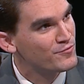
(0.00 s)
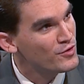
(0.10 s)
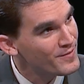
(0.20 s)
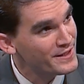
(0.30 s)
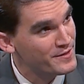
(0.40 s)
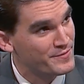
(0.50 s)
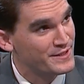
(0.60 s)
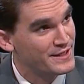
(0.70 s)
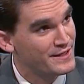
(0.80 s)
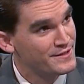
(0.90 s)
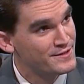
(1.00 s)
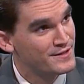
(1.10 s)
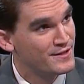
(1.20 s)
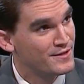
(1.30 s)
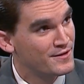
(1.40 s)
Will my company get it?
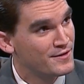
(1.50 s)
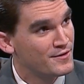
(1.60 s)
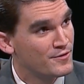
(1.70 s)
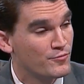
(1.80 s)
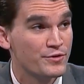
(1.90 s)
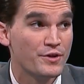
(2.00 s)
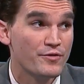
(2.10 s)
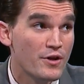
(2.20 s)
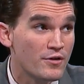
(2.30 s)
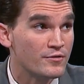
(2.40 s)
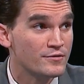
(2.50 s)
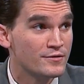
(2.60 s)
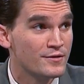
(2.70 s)
We don't know,